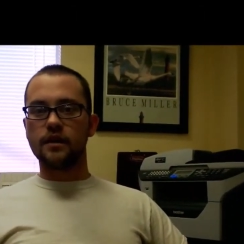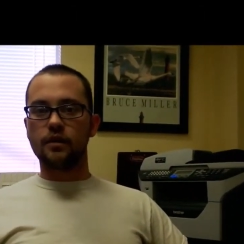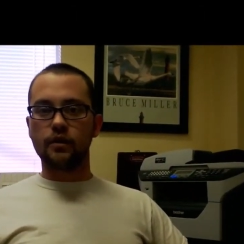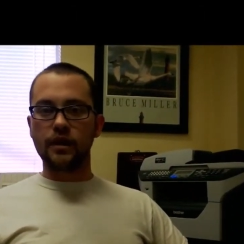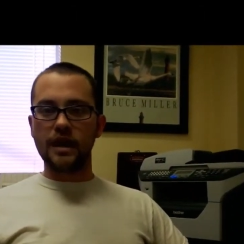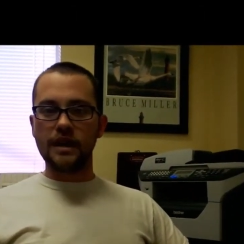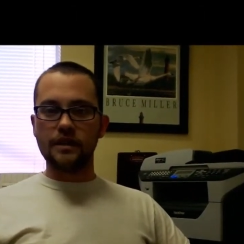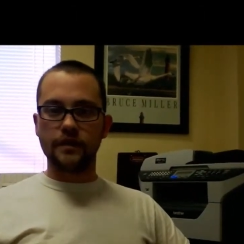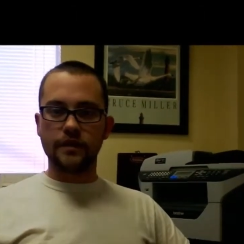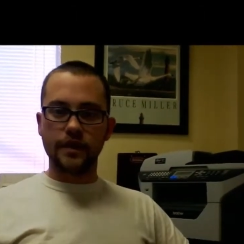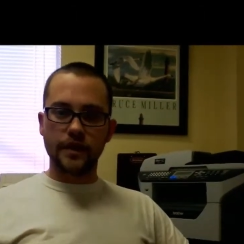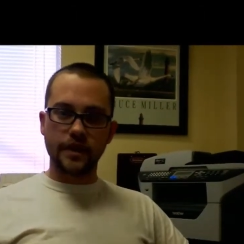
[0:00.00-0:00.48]

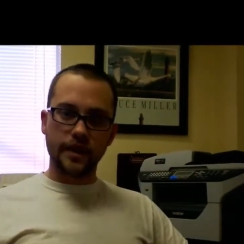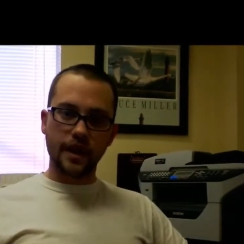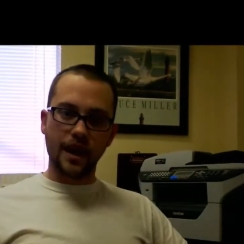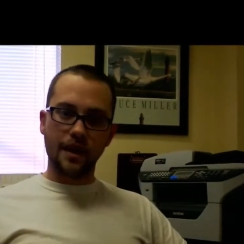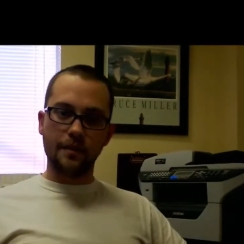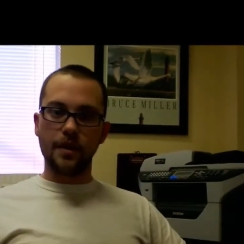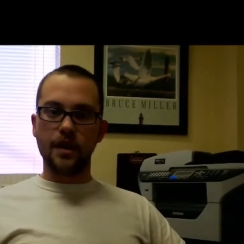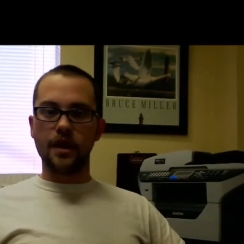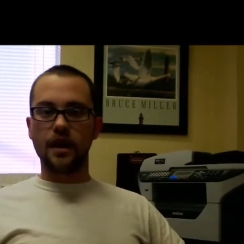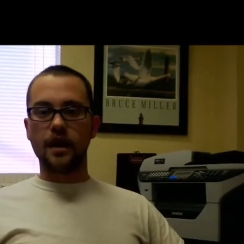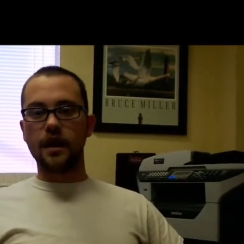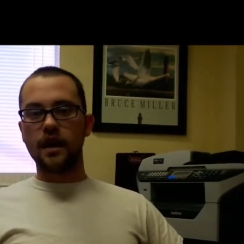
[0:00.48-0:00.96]
we're having the
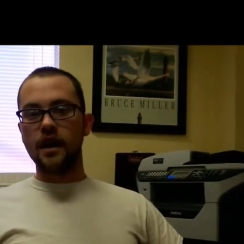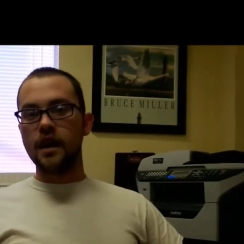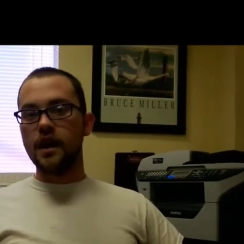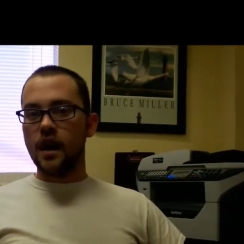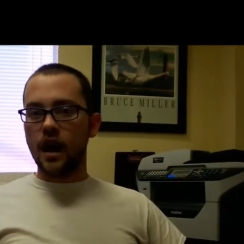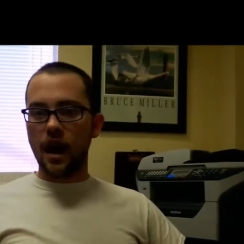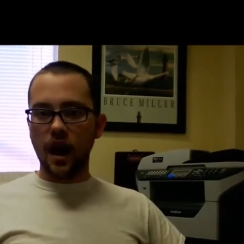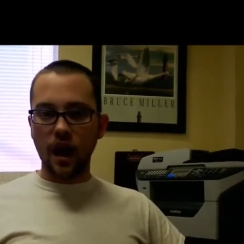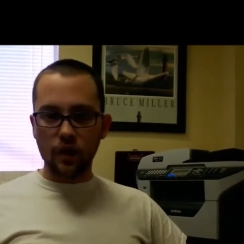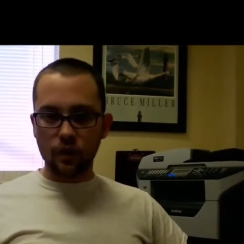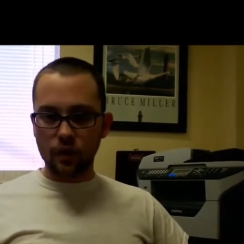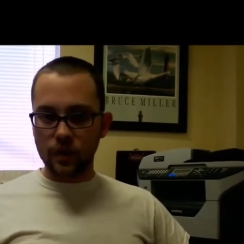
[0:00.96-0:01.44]
Yamaha
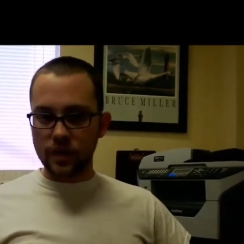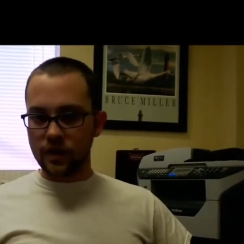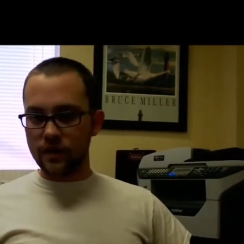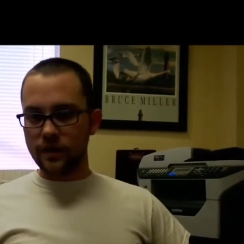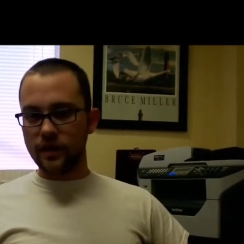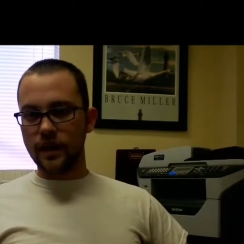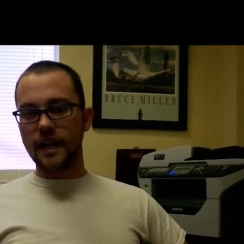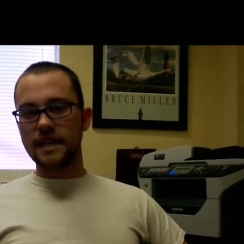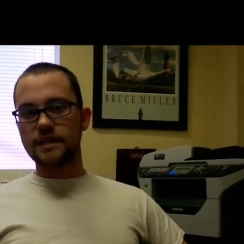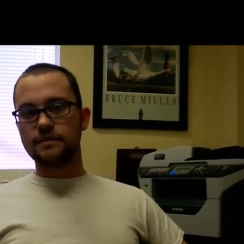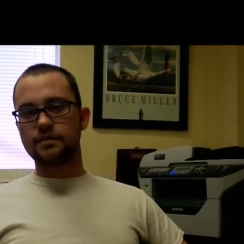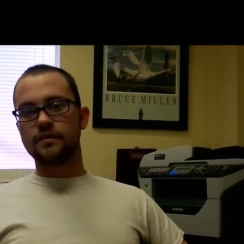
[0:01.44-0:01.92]
Hot Winter
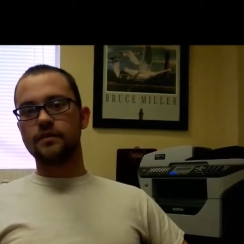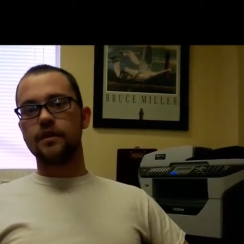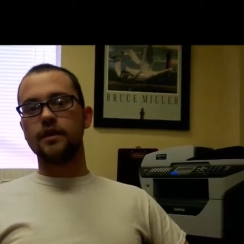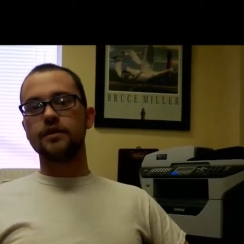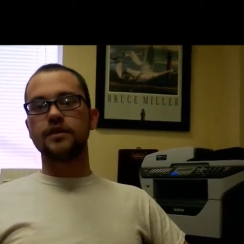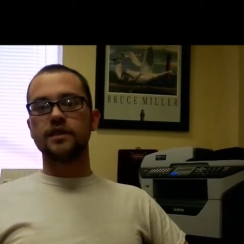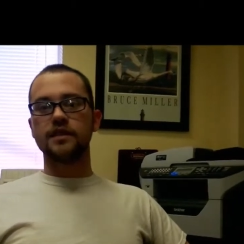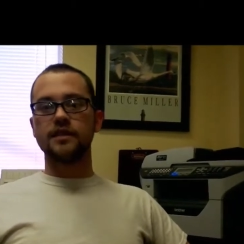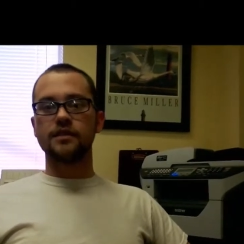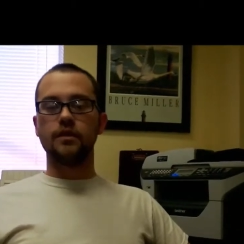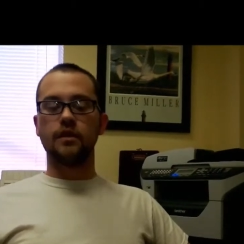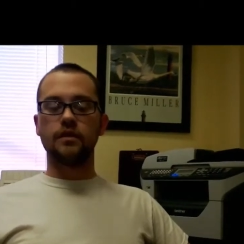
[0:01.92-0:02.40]
Nights
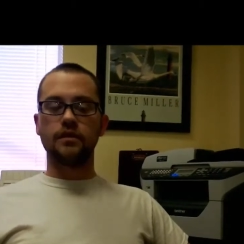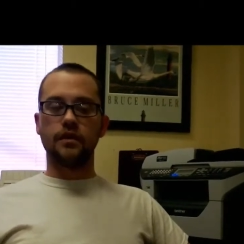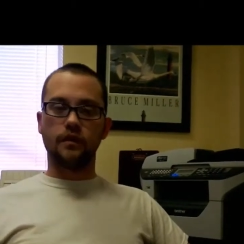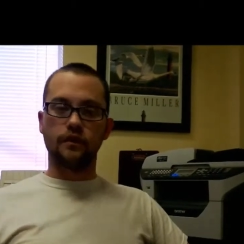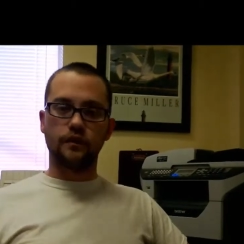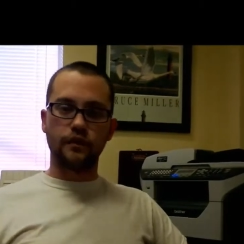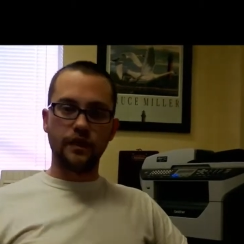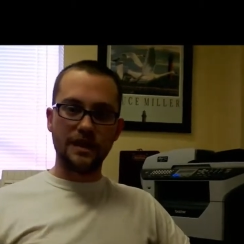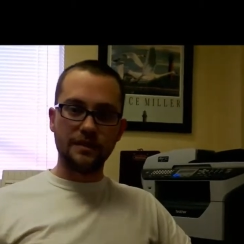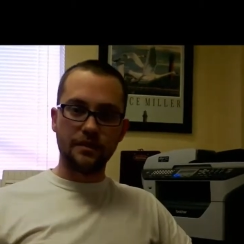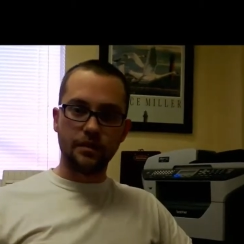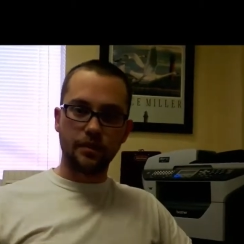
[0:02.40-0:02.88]
promotion going on
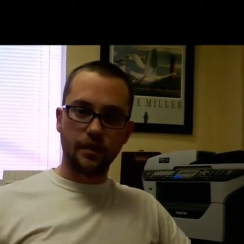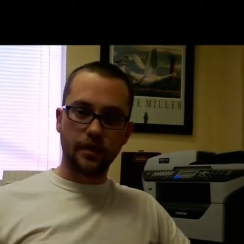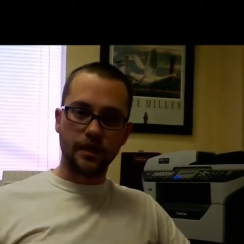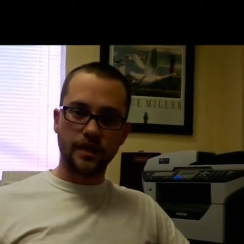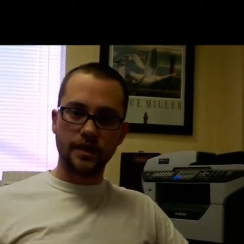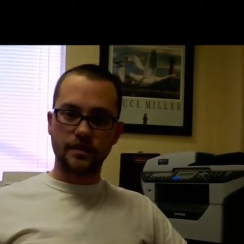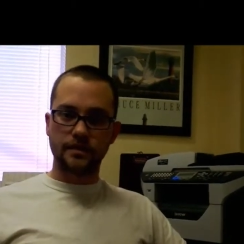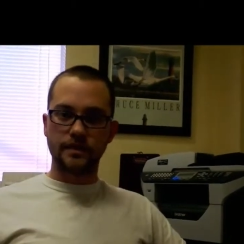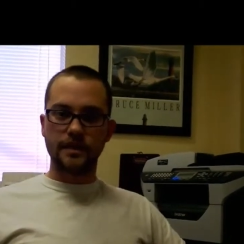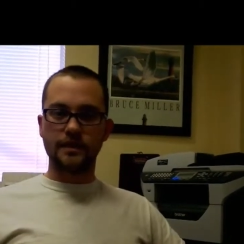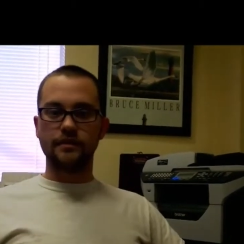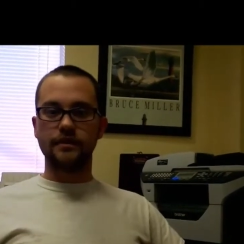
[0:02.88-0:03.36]
February
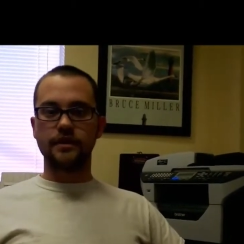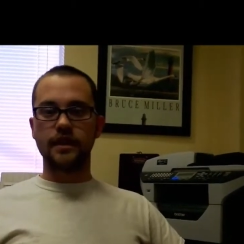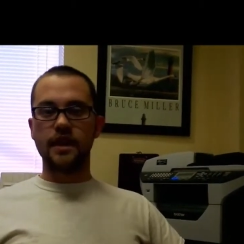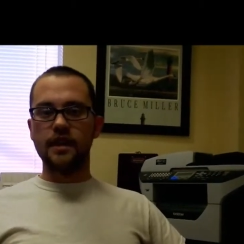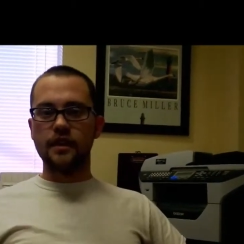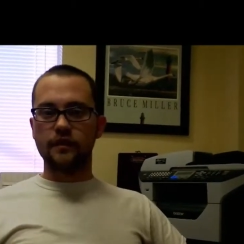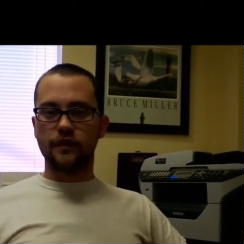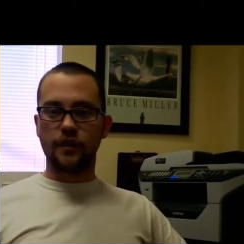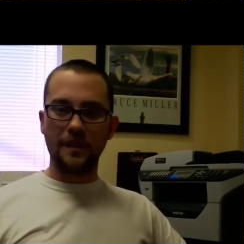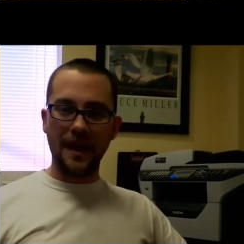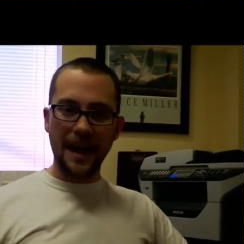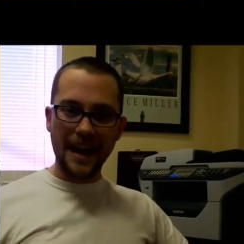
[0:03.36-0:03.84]
7th
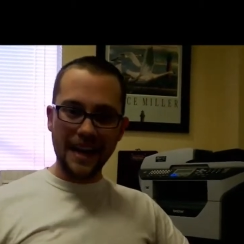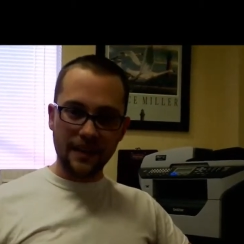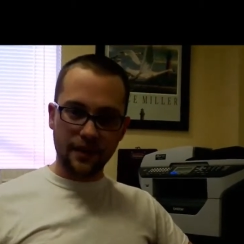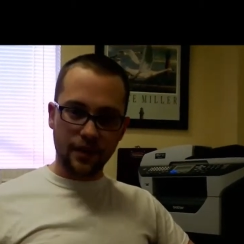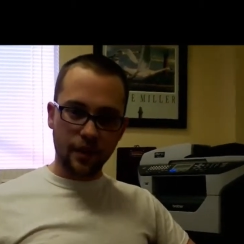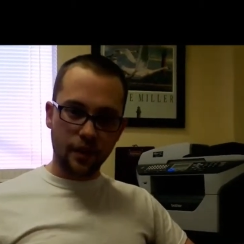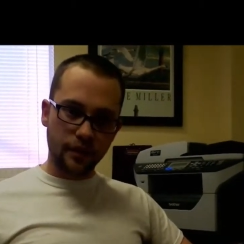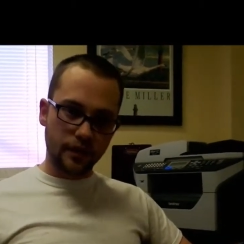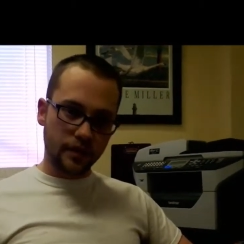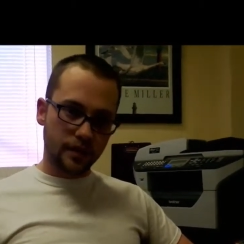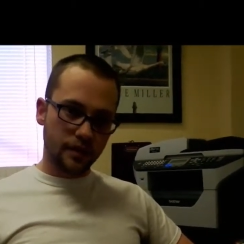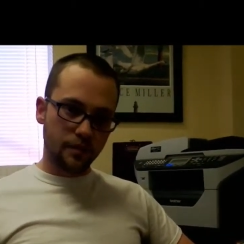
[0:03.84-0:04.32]
from
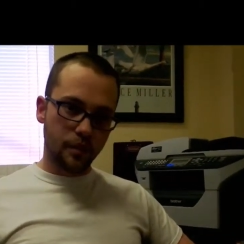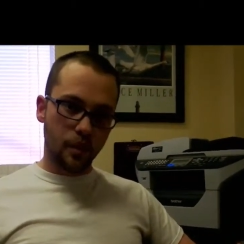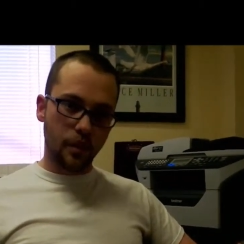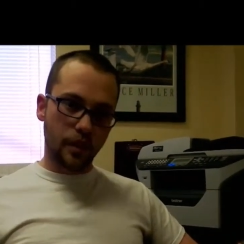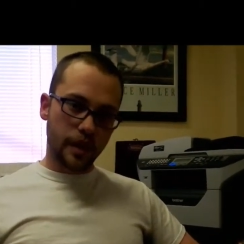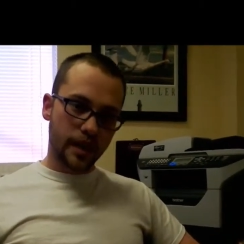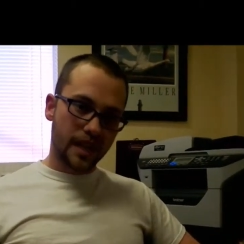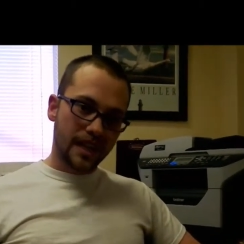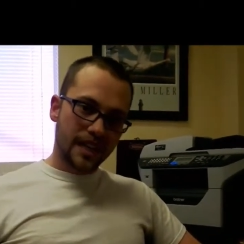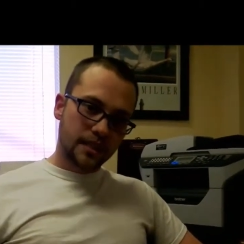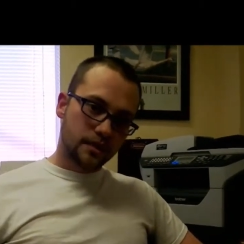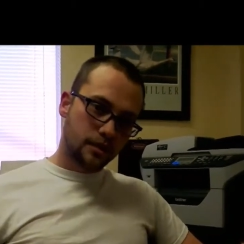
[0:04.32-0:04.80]
8:30 in the
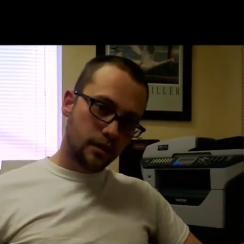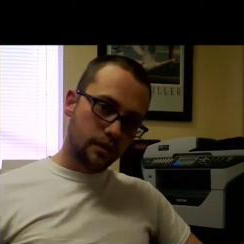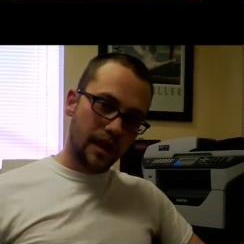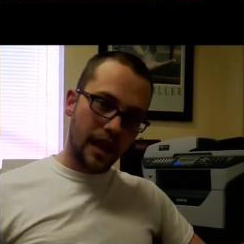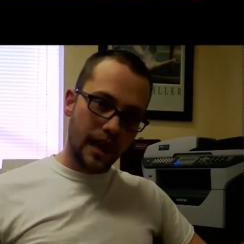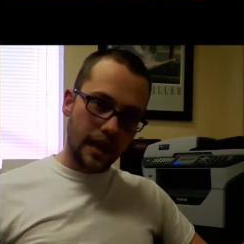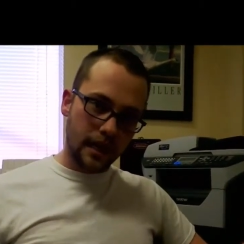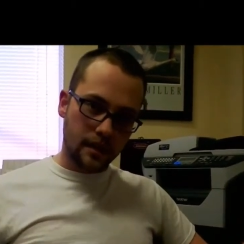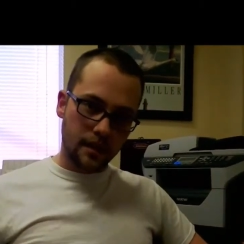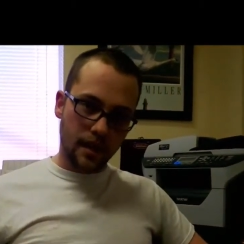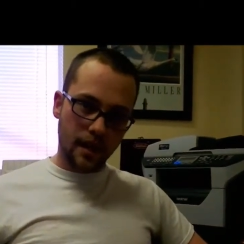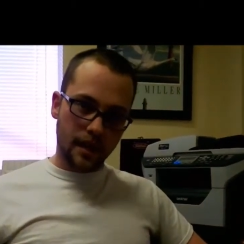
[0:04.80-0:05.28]
morning till
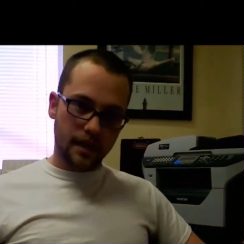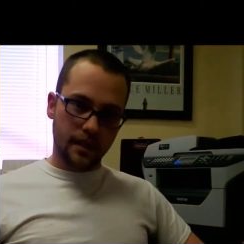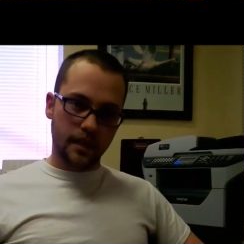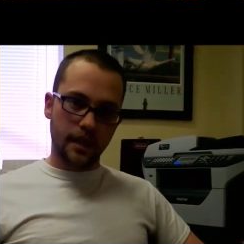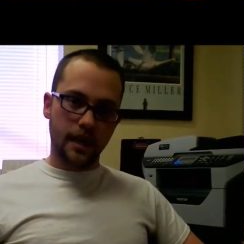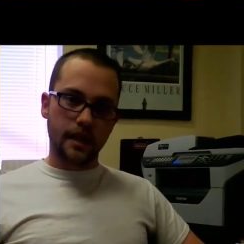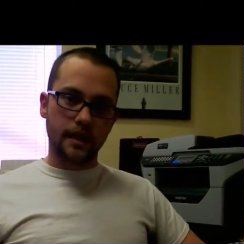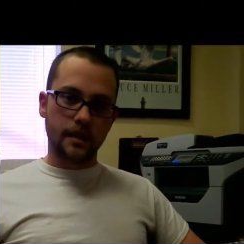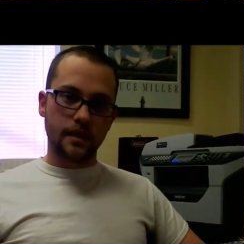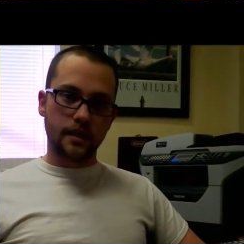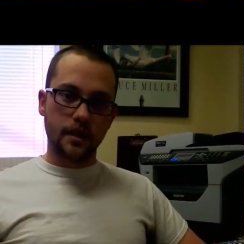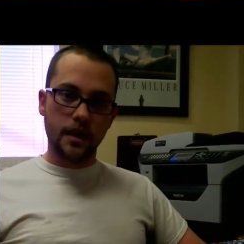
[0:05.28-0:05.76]
9 o'clock at
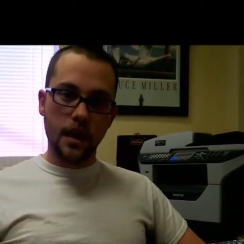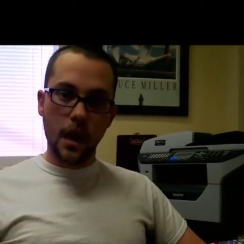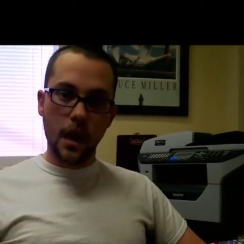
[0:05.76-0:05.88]
night.